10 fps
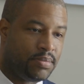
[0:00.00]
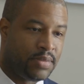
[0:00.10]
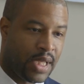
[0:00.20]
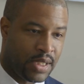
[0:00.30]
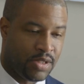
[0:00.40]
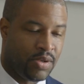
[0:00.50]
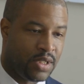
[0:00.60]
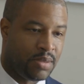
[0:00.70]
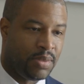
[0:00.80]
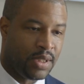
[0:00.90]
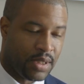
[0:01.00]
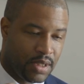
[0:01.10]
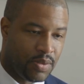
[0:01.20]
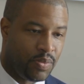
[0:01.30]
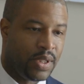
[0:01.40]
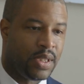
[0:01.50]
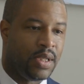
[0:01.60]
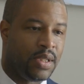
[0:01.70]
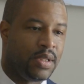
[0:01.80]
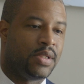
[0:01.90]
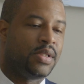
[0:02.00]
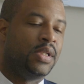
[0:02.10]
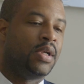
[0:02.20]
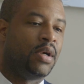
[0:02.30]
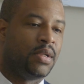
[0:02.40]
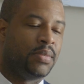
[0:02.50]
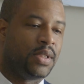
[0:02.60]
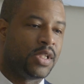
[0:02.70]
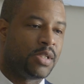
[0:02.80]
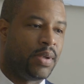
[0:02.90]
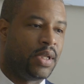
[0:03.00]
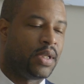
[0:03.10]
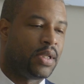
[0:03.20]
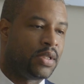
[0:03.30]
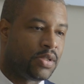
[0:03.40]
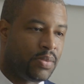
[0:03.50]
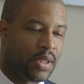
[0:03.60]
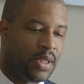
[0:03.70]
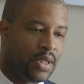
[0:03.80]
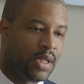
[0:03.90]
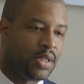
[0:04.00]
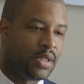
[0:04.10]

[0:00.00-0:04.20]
that is going to be within this economy to spend. And so we think that